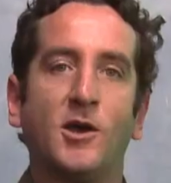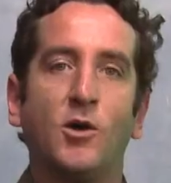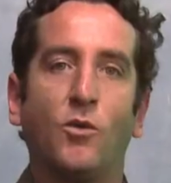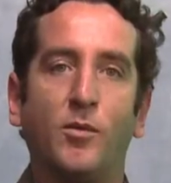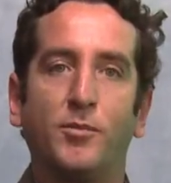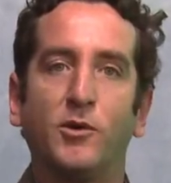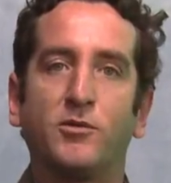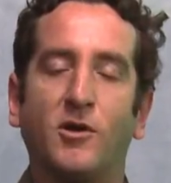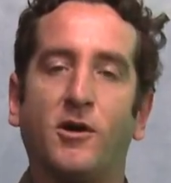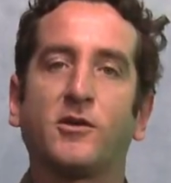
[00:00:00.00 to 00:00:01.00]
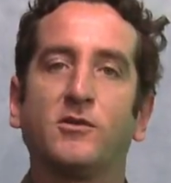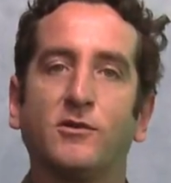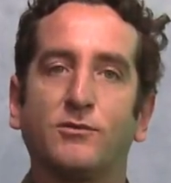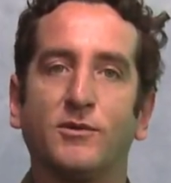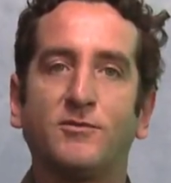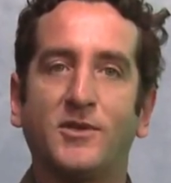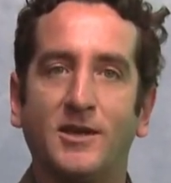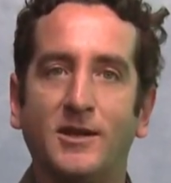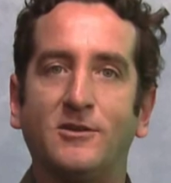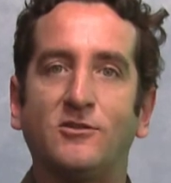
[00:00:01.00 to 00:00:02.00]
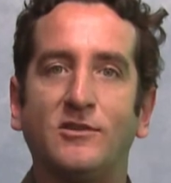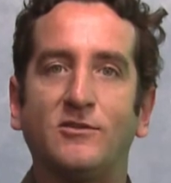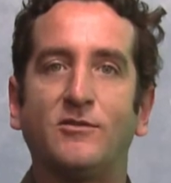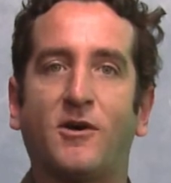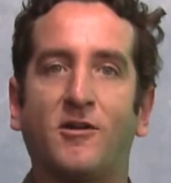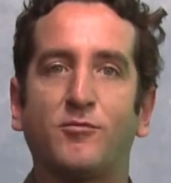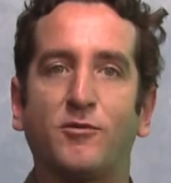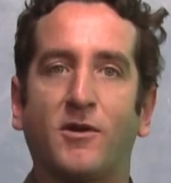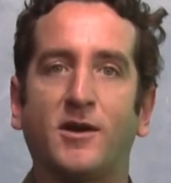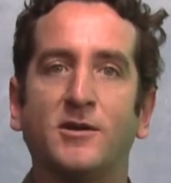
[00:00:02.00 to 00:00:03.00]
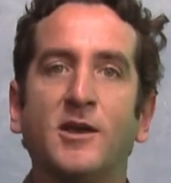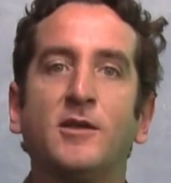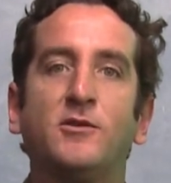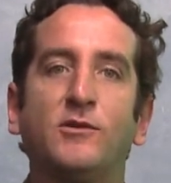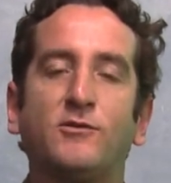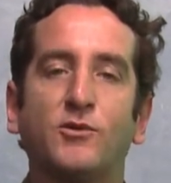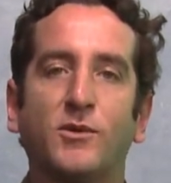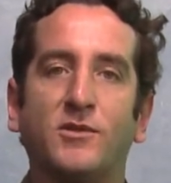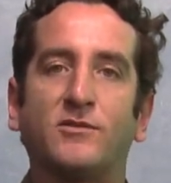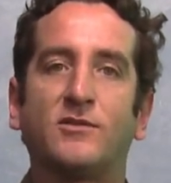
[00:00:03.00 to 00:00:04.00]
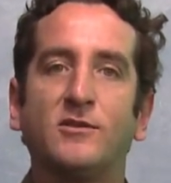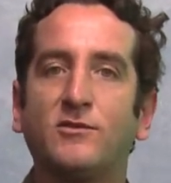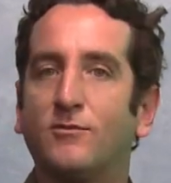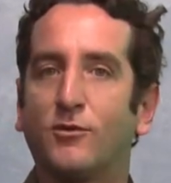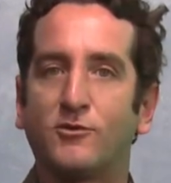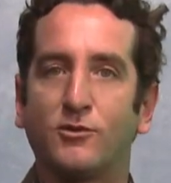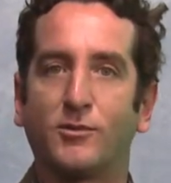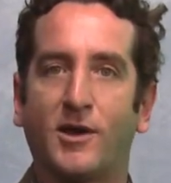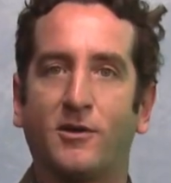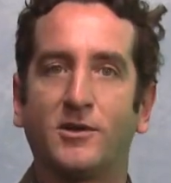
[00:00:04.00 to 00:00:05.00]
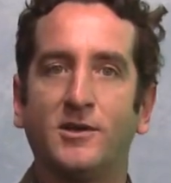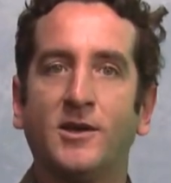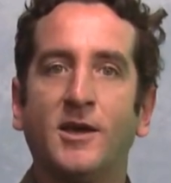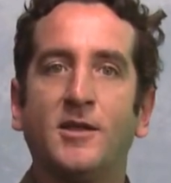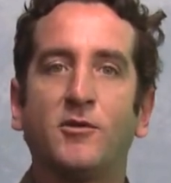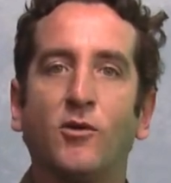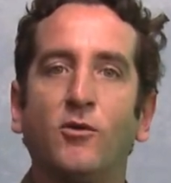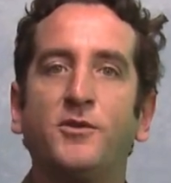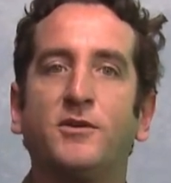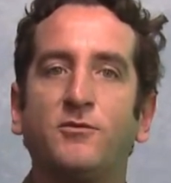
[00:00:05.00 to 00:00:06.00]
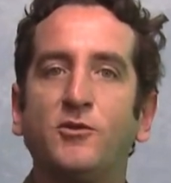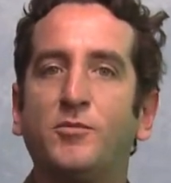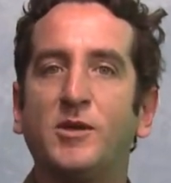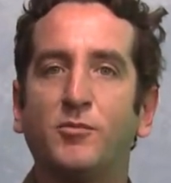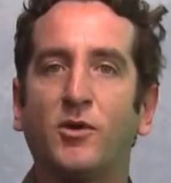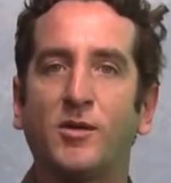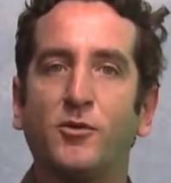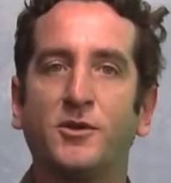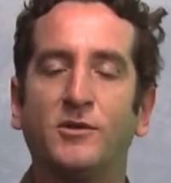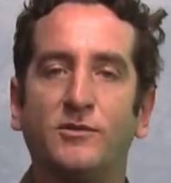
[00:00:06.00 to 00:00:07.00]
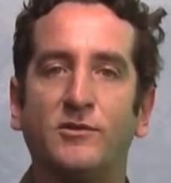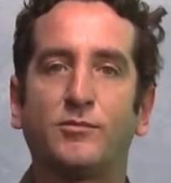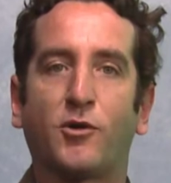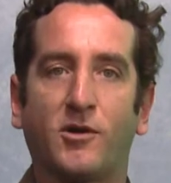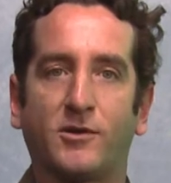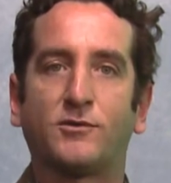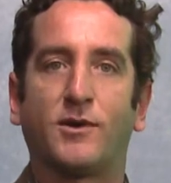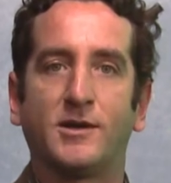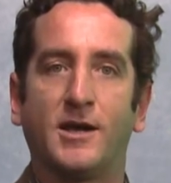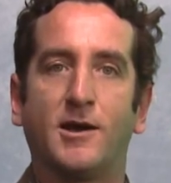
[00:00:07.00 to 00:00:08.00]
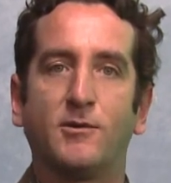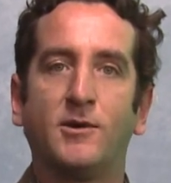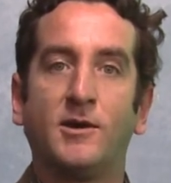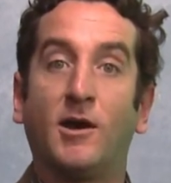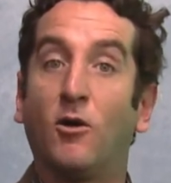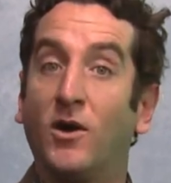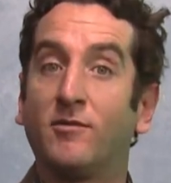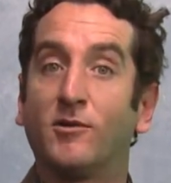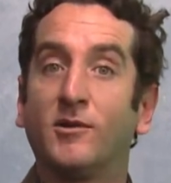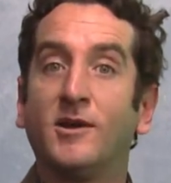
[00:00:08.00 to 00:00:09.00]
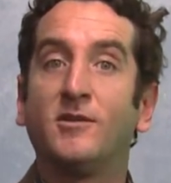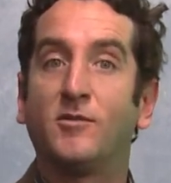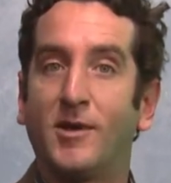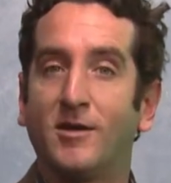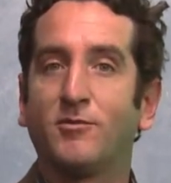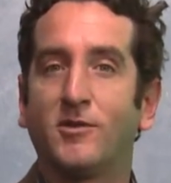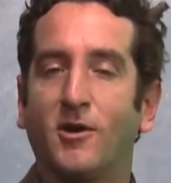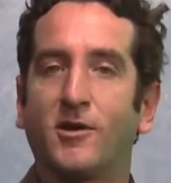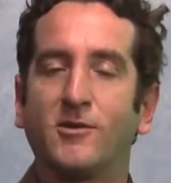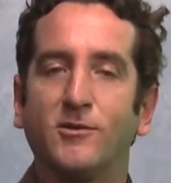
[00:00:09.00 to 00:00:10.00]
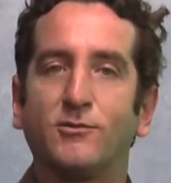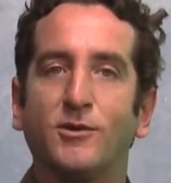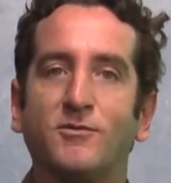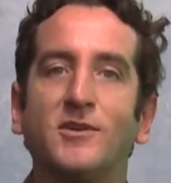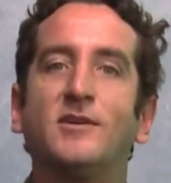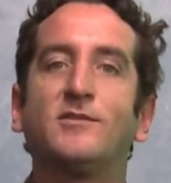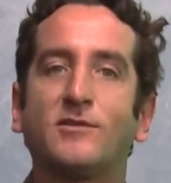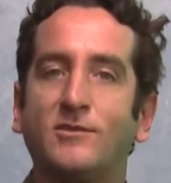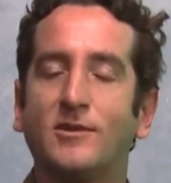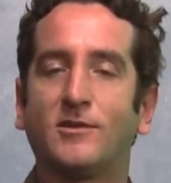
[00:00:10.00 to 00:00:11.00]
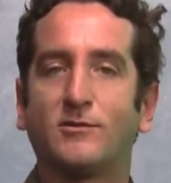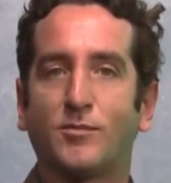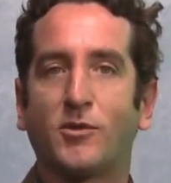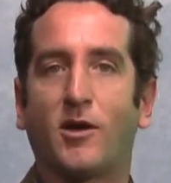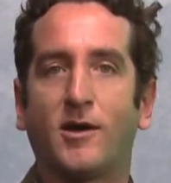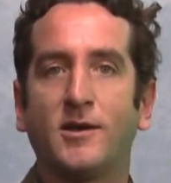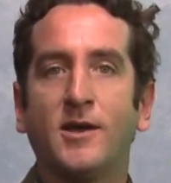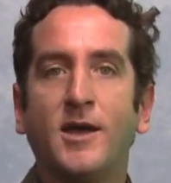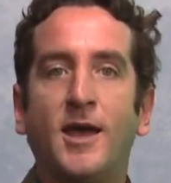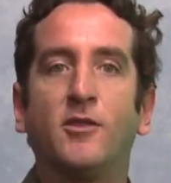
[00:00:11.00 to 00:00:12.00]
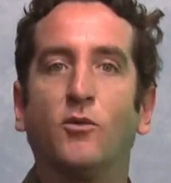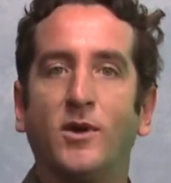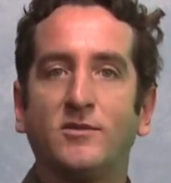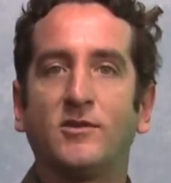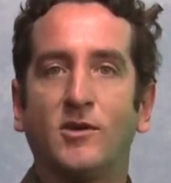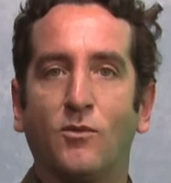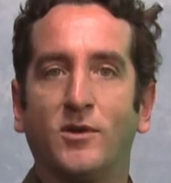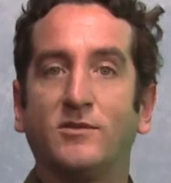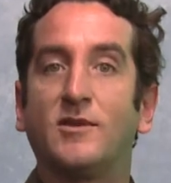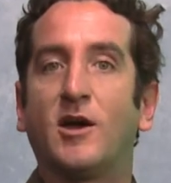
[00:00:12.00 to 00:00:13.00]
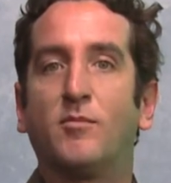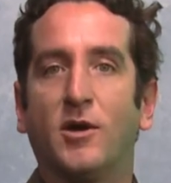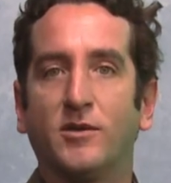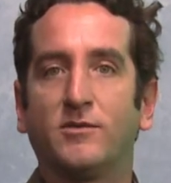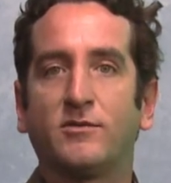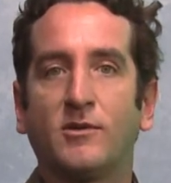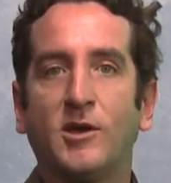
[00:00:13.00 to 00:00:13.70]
While both the Oculus Rift and HTC Vive provide the user with a sense of virtual reality, there are only a few people able to use these products right now. However, demand for the Oculus Rift is exceeding supply, and the wait to get one is now months.